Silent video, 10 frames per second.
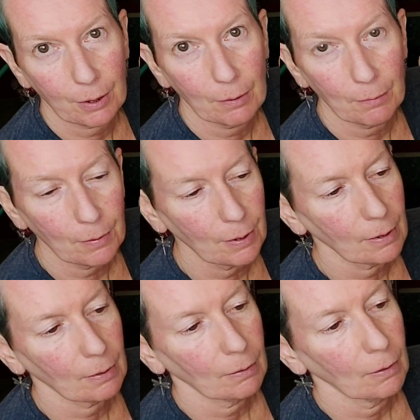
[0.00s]

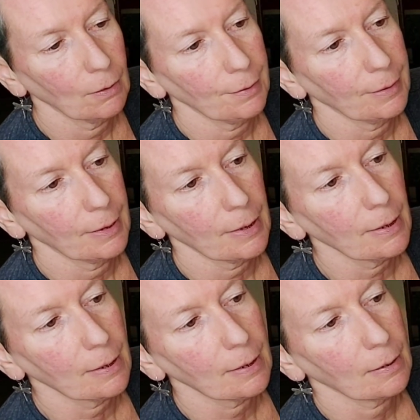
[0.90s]
bottoms on
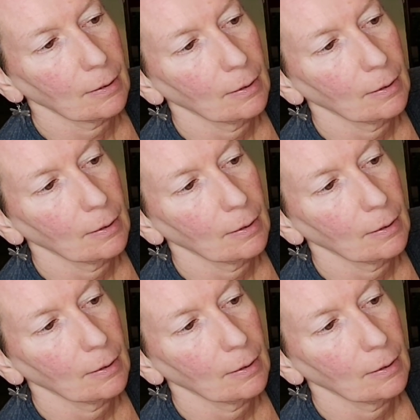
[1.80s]
this,